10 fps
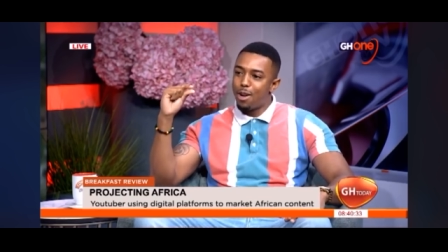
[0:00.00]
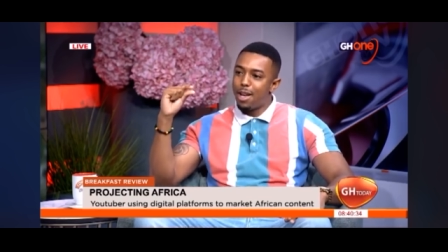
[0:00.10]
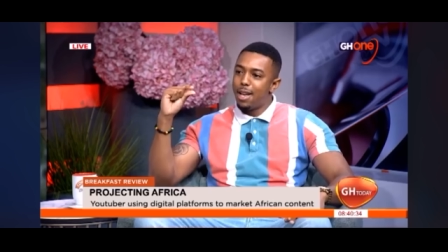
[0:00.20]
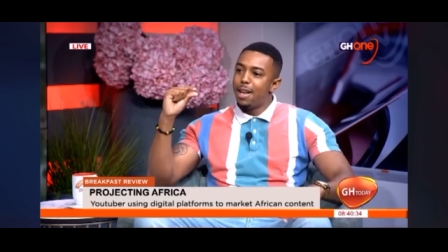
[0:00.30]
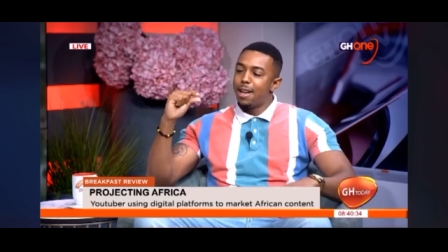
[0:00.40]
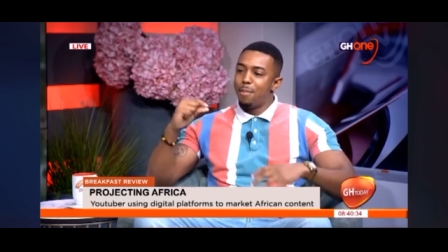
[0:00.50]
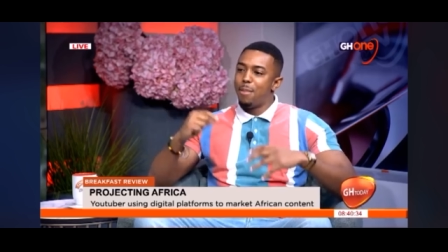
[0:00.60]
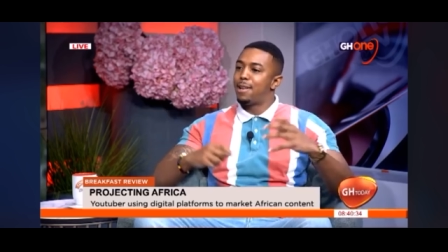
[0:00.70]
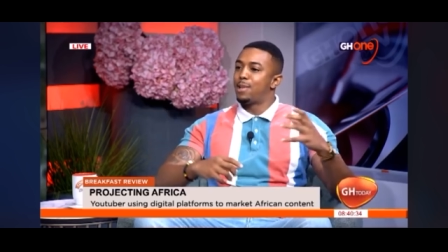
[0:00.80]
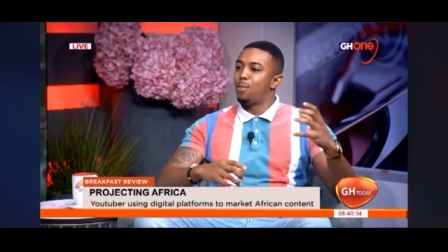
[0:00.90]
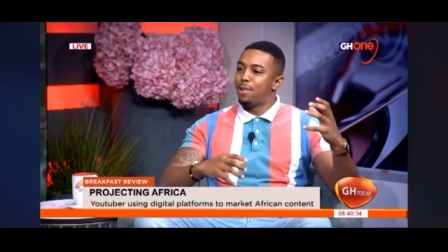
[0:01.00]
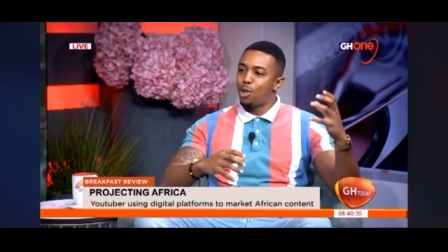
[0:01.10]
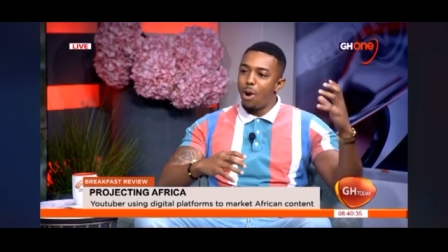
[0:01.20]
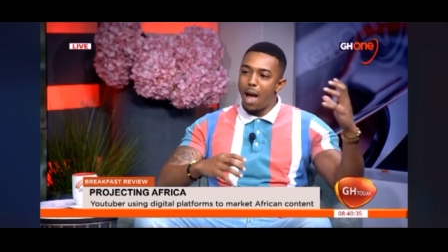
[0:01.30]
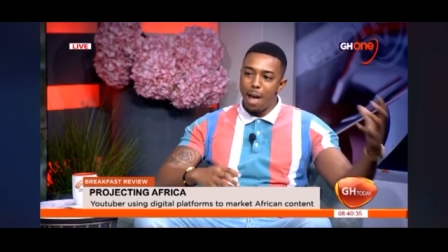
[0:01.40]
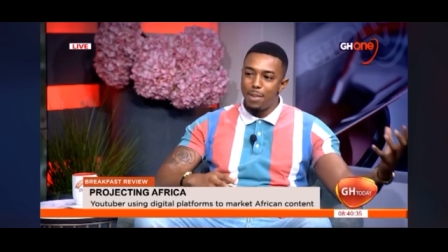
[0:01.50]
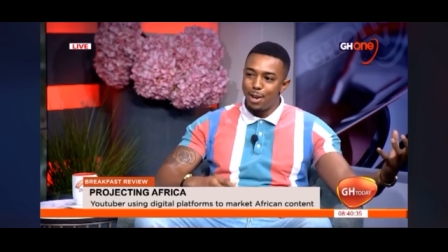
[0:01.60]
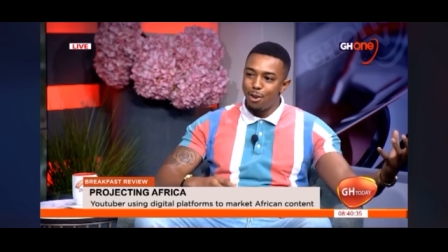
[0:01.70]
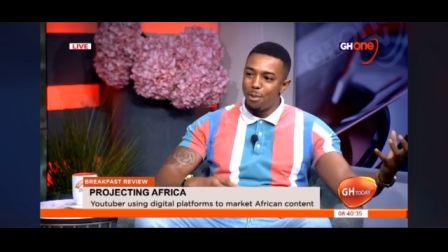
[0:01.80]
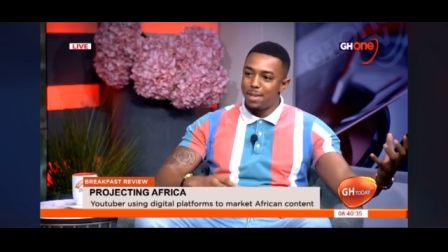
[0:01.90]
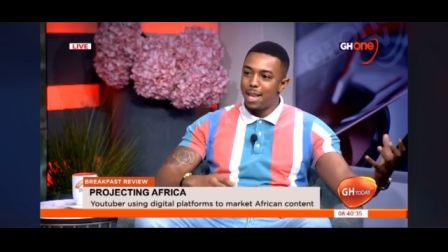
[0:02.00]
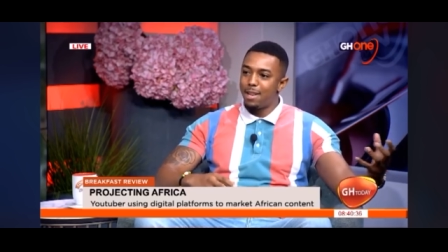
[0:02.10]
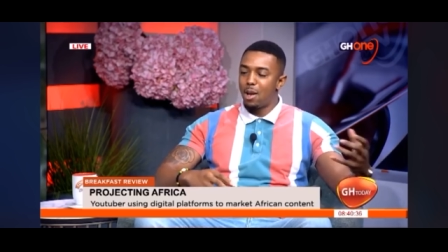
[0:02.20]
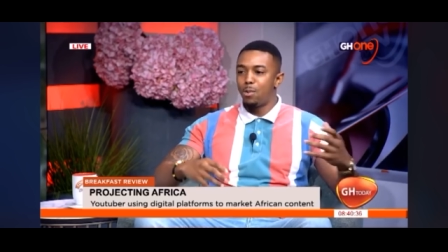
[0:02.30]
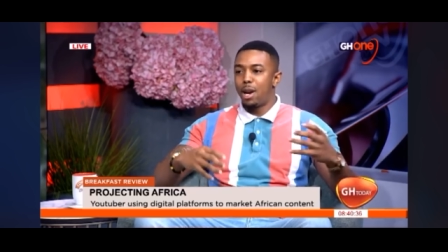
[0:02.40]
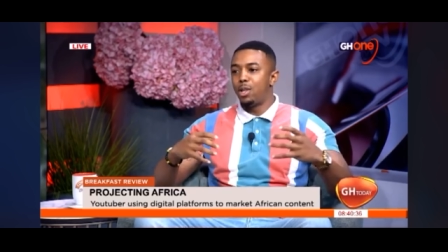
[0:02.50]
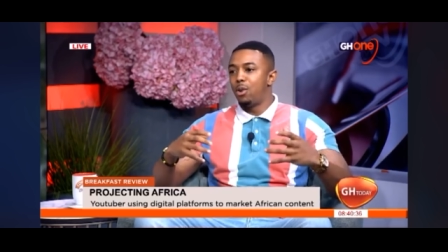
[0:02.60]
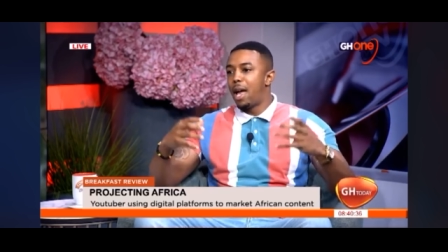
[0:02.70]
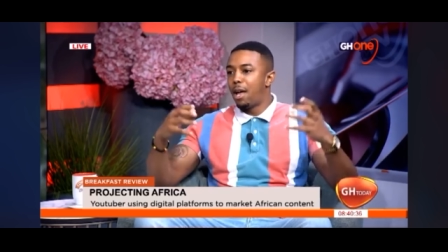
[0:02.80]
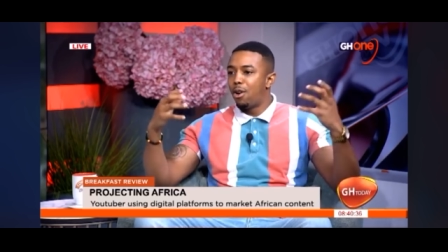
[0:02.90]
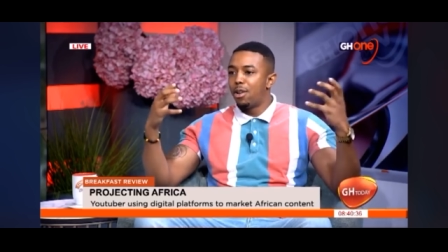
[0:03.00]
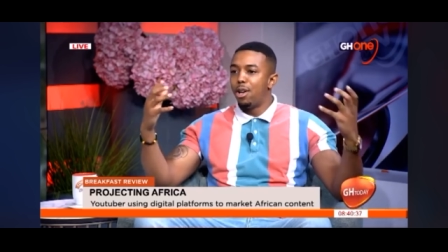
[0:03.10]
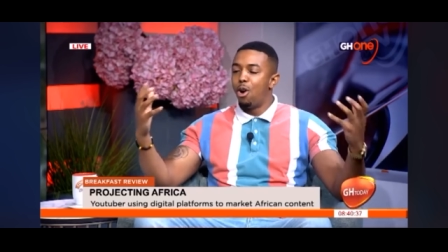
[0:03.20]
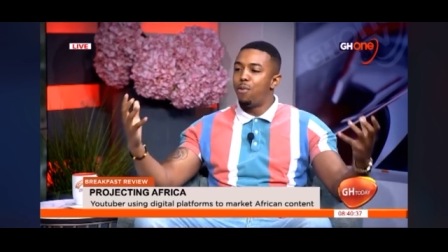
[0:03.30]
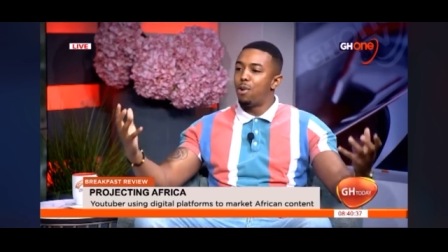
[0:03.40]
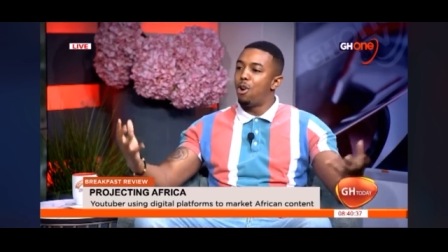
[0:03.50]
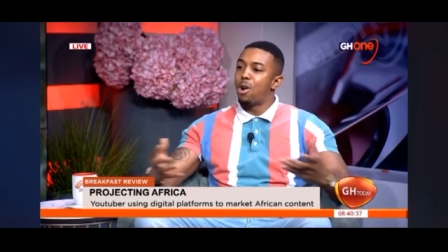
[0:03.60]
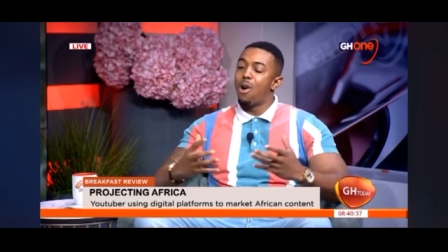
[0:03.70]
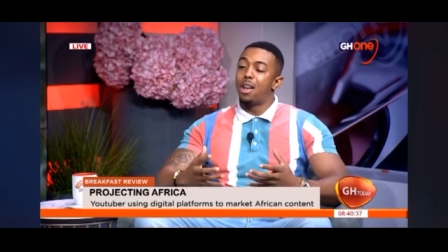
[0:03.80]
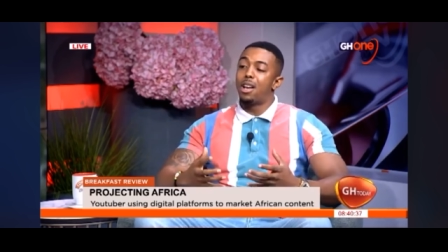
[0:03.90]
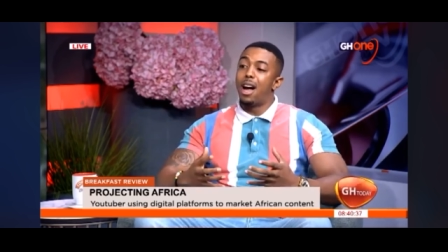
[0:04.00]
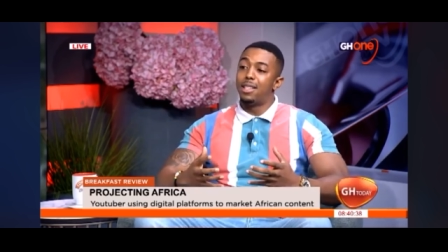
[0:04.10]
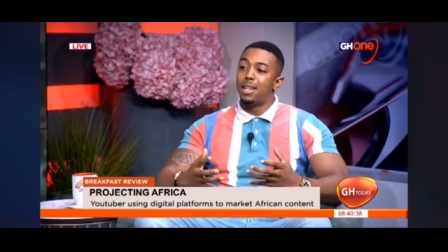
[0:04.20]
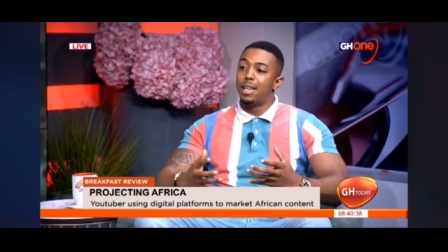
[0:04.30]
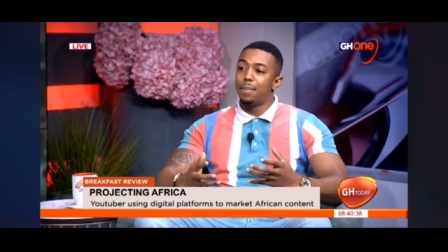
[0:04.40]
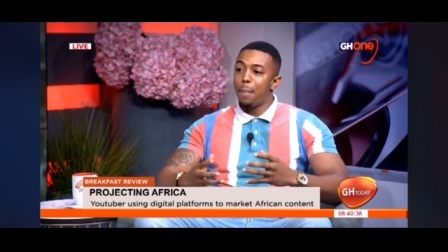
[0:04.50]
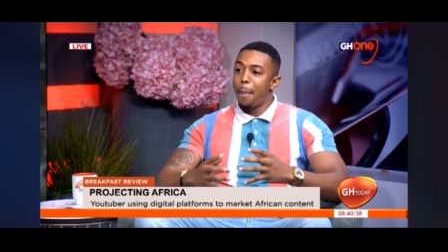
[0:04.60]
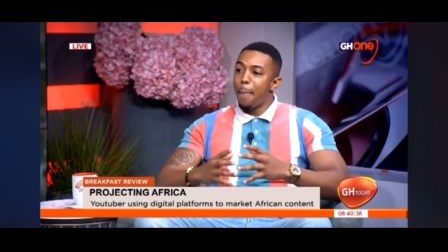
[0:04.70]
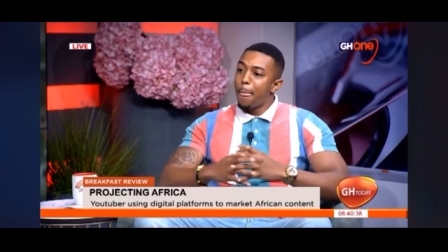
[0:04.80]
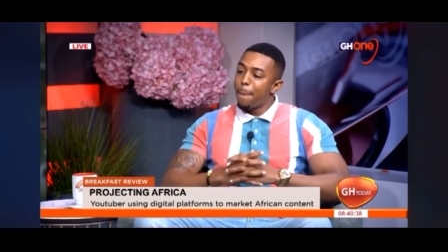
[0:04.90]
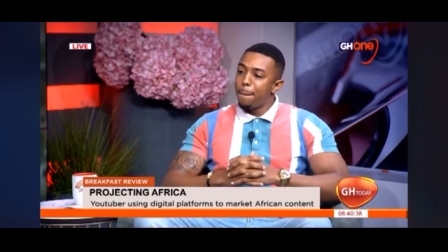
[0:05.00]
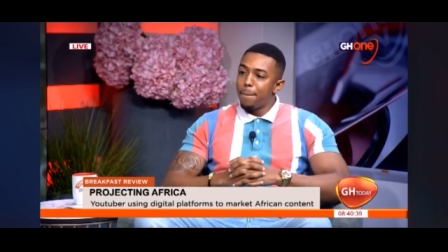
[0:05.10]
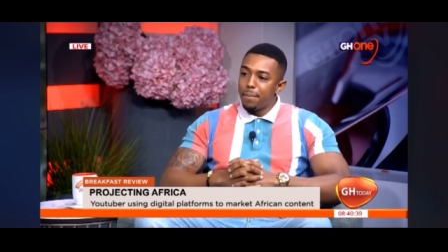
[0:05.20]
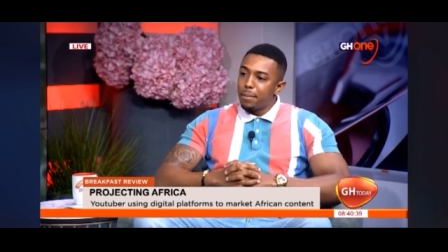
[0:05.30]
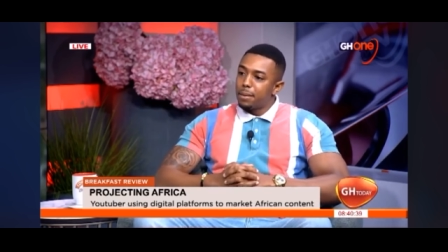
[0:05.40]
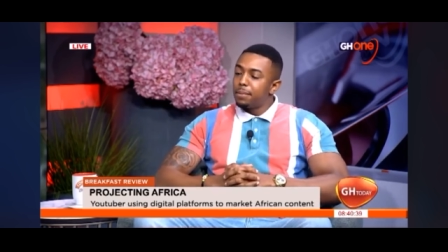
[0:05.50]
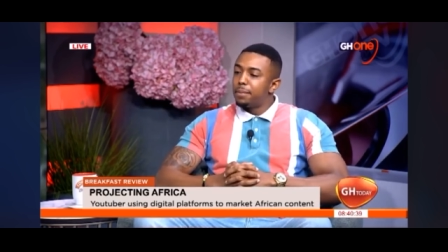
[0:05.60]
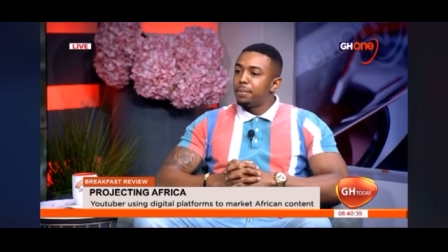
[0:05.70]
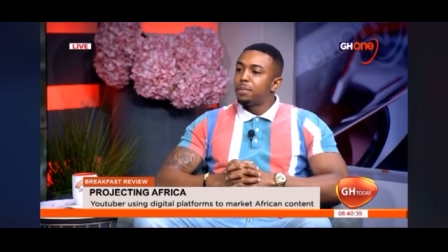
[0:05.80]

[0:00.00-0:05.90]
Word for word: yeah. can make someone so happy. You know what I'm yeah. saying? So I'm trying to do that hopefully all around the continent. Right.